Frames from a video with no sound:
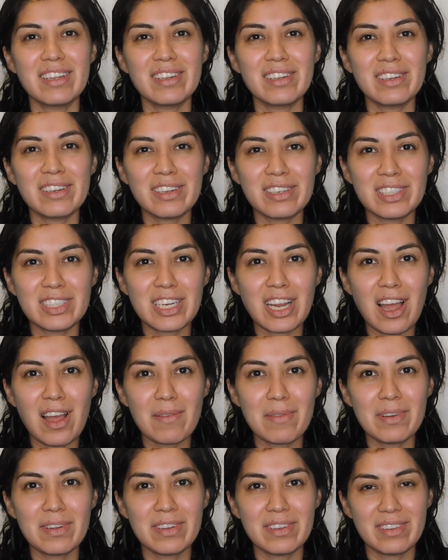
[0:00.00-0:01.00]
Good job.
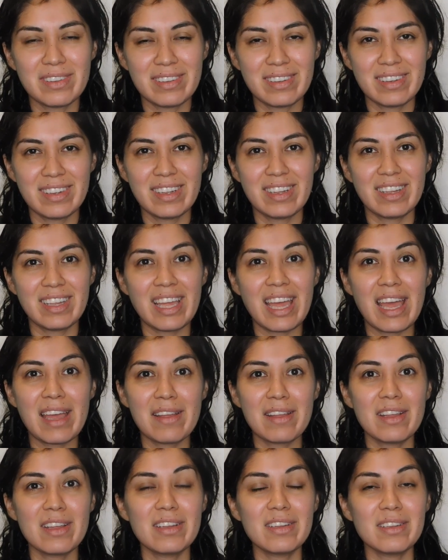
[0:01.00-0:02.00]
Okay,
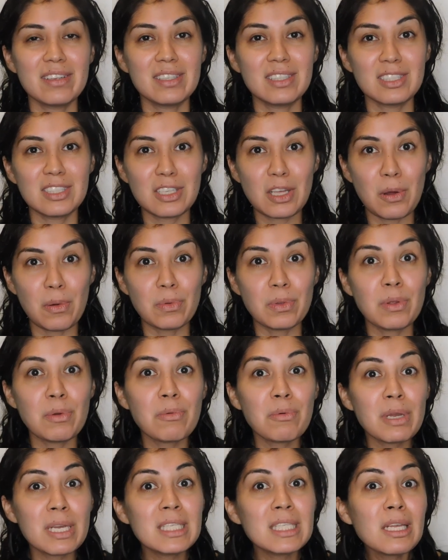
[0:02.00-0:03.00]
so the
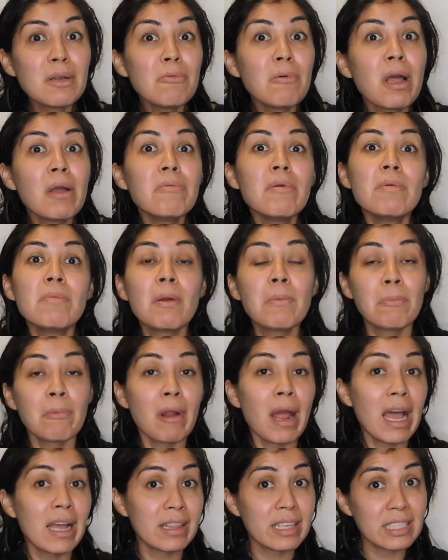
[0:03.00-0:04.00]
reason why we were
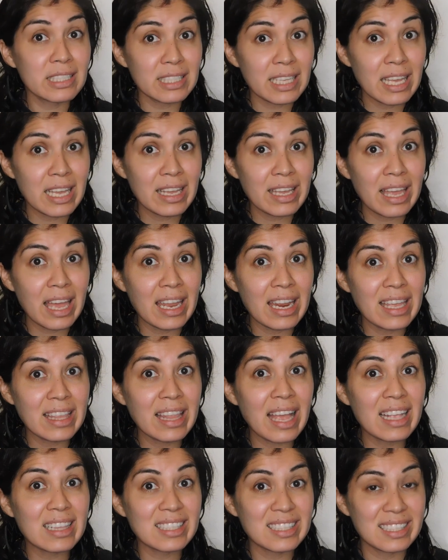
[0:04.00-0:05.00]
practicing getting
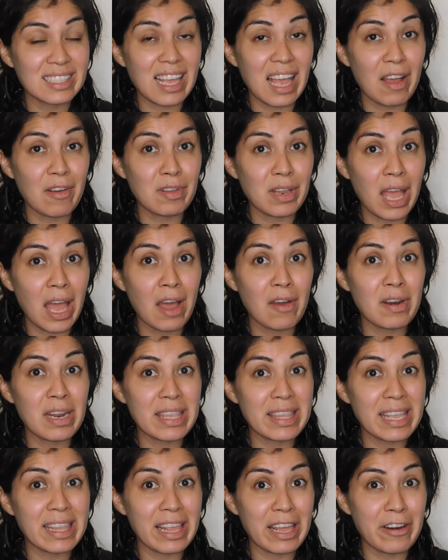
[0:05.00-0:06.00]
that sound out in
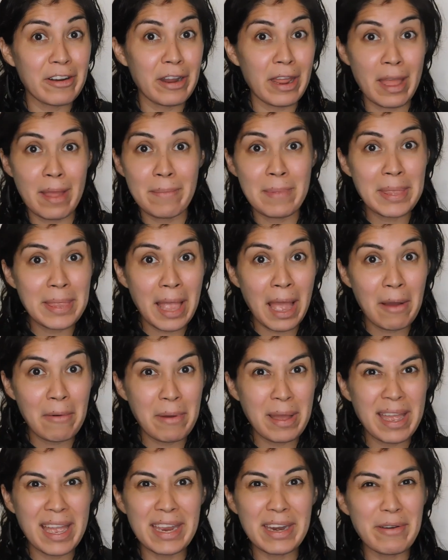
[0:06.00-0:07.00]
the letter M in that way,
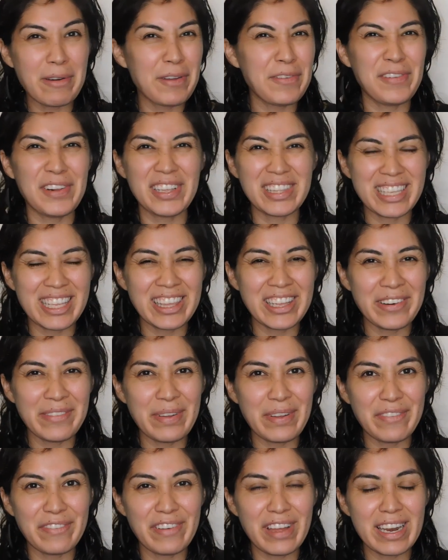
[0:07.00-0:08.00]
I know I felt a little
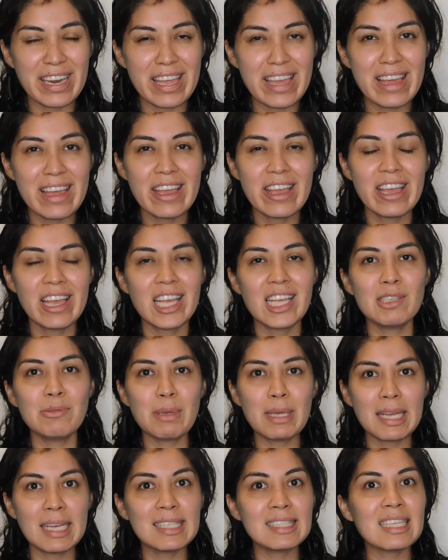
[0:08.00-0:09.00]
bit funny, is
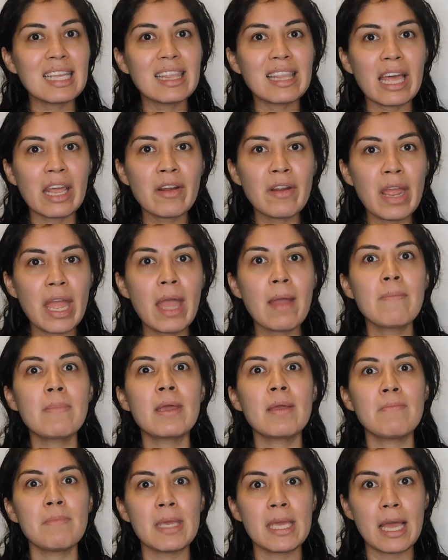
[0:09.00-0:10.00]
because the letter M
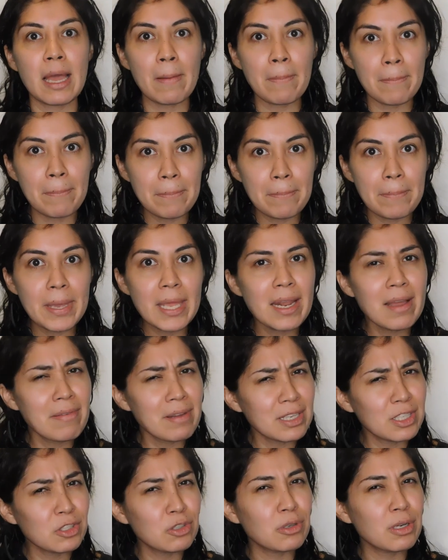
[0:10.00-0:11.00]
can be a bit of a
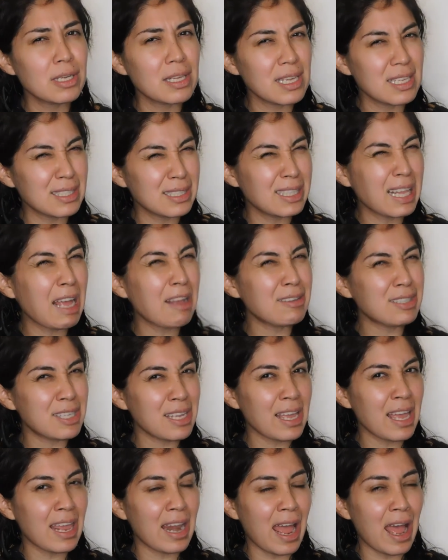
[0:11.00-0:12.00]
tricky sound to
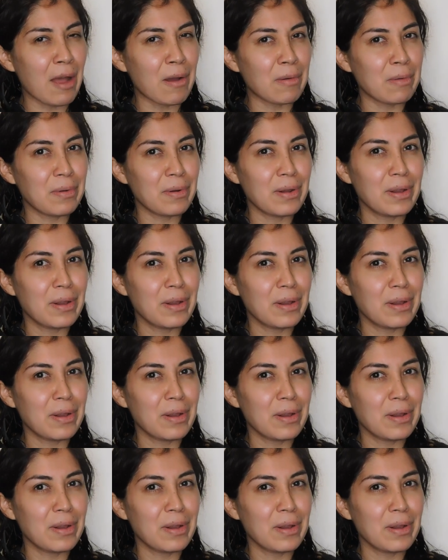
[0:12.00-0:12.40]
get out.